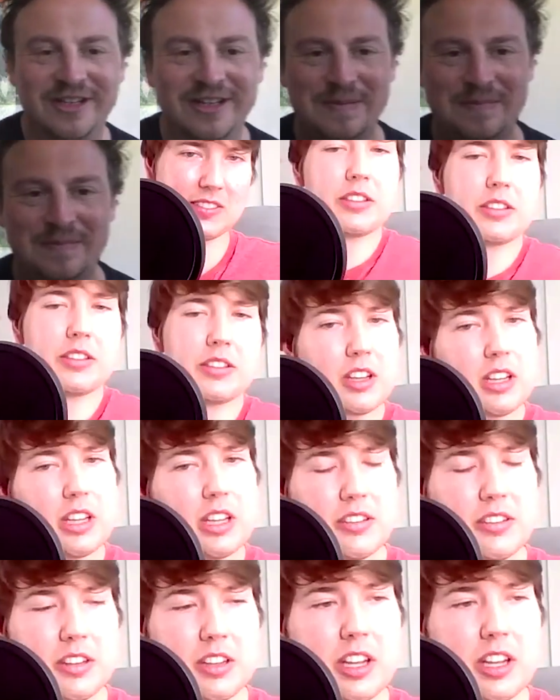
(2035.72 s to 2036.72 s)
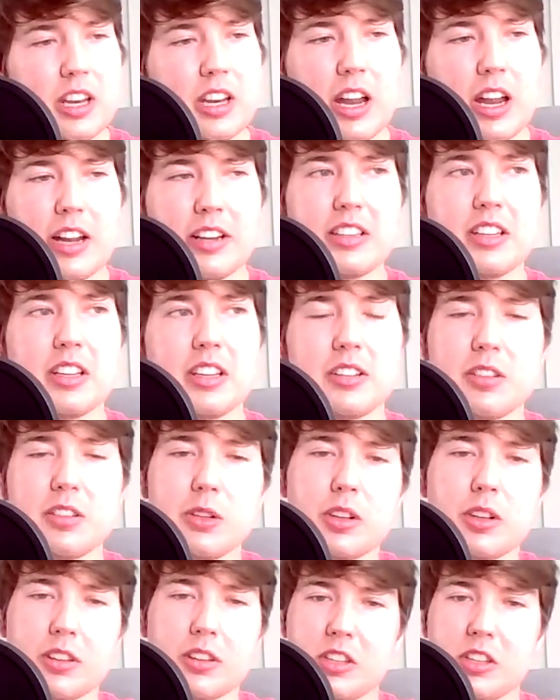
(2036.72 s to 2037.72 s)
Well, it's a good idea too,
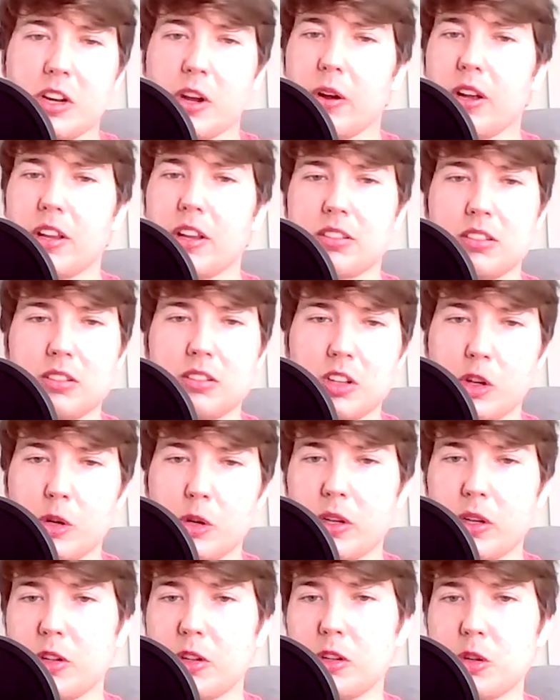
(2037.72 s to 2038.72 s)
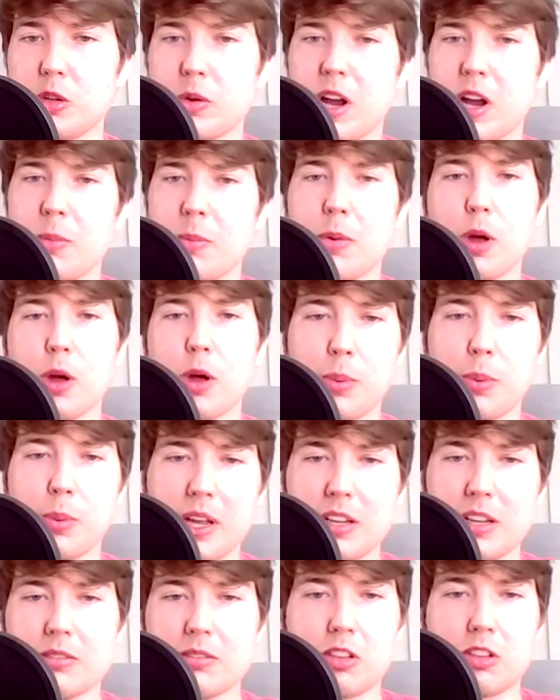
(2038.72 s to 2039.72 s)
because as Louis, you and I both
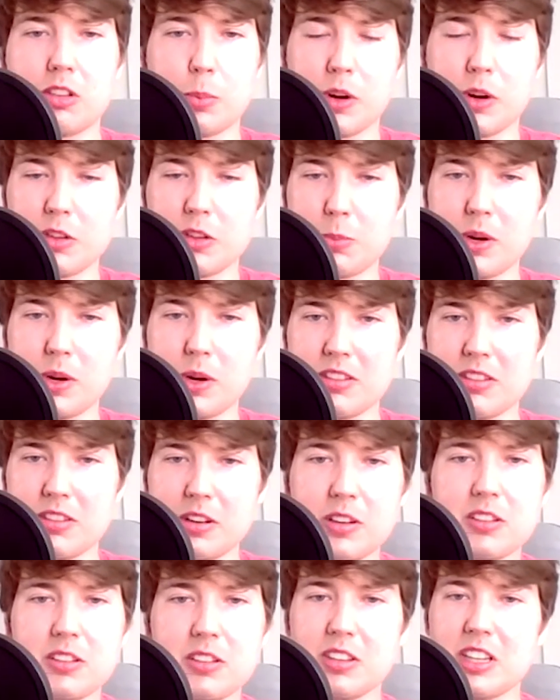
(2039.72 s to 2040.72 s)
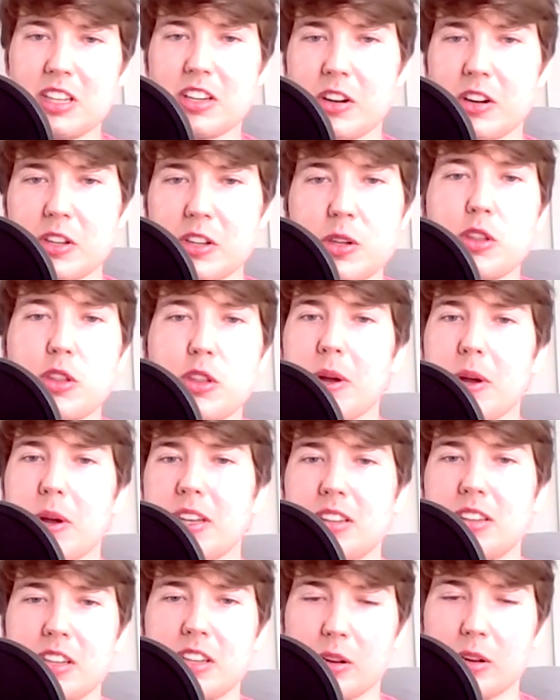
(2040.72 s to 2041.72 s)
played sports pretty seriously in our youth,
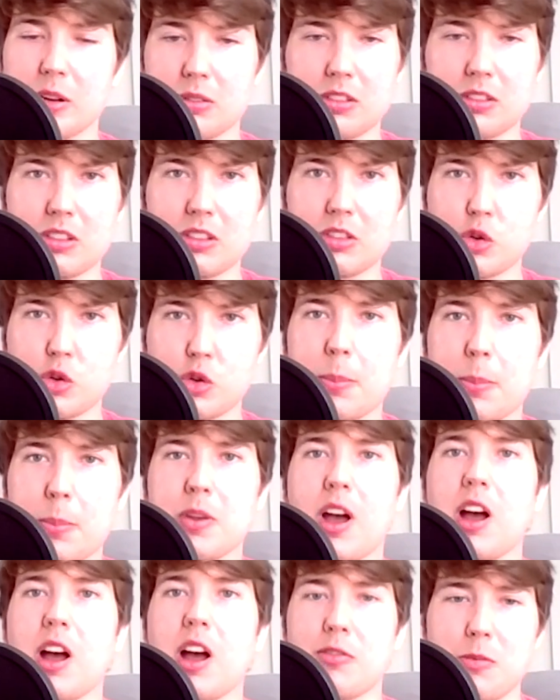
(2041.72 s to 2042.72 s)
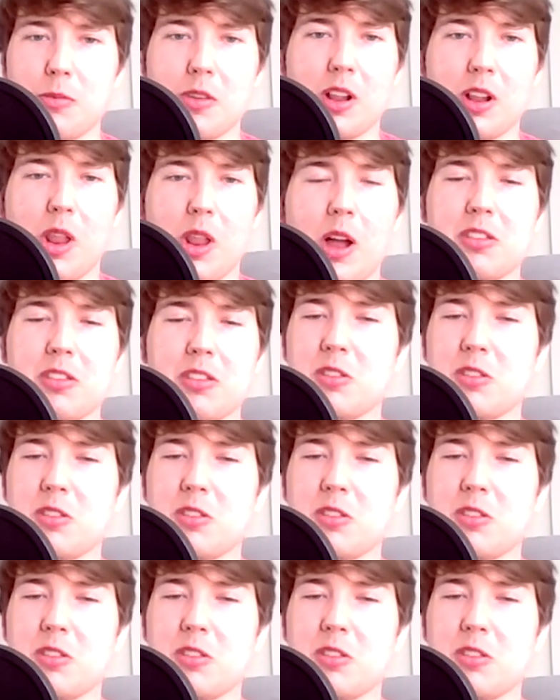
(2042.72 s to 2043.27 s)
but dropped off a lot